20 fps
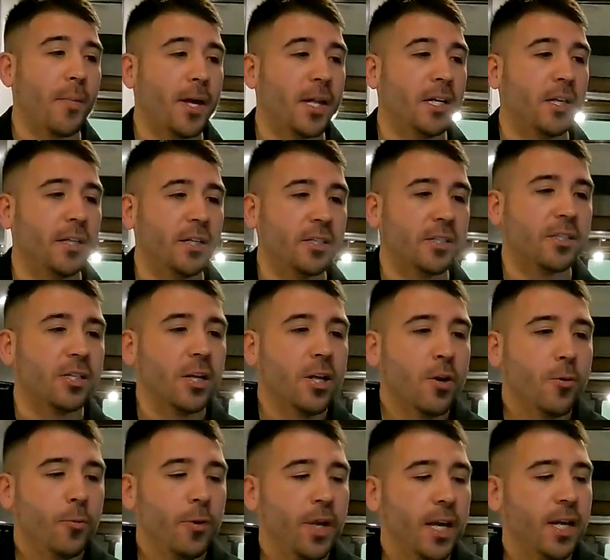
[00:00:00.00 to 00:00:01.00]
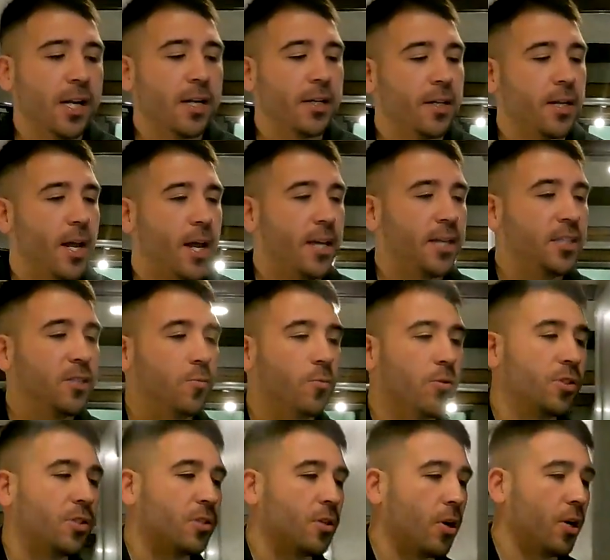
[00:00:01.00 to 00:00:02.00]
amenities. We got a nice,
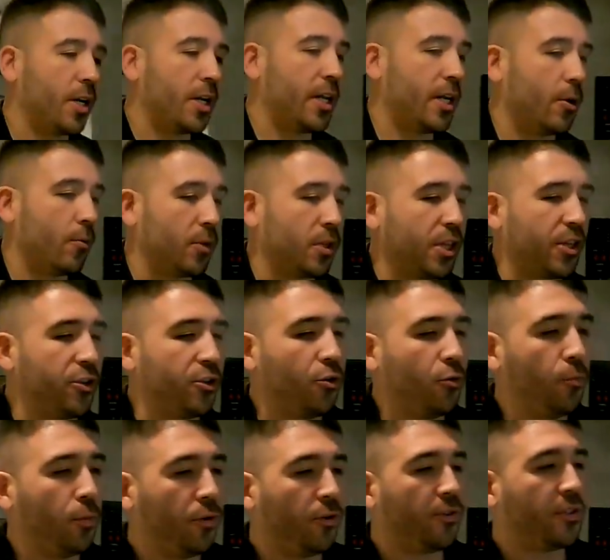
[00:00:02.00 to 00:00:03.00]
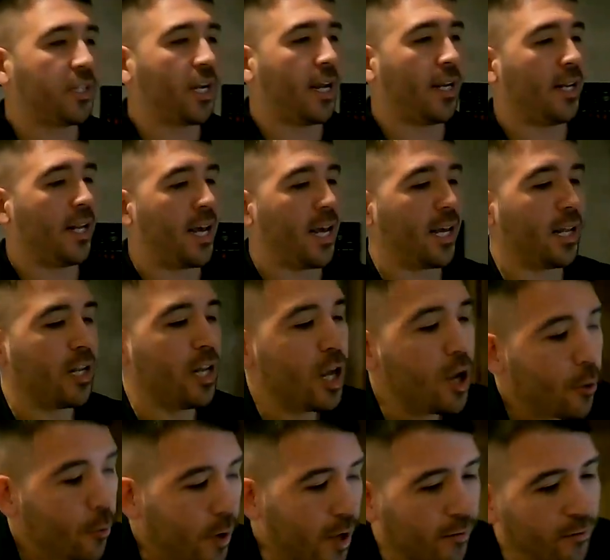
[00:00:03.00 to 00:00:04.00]
we'll start here with the U-booth dinette.
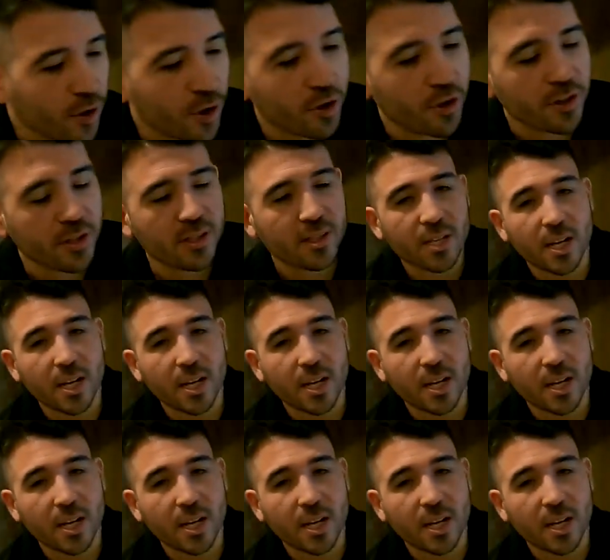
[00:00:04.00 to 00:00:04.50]
We have a good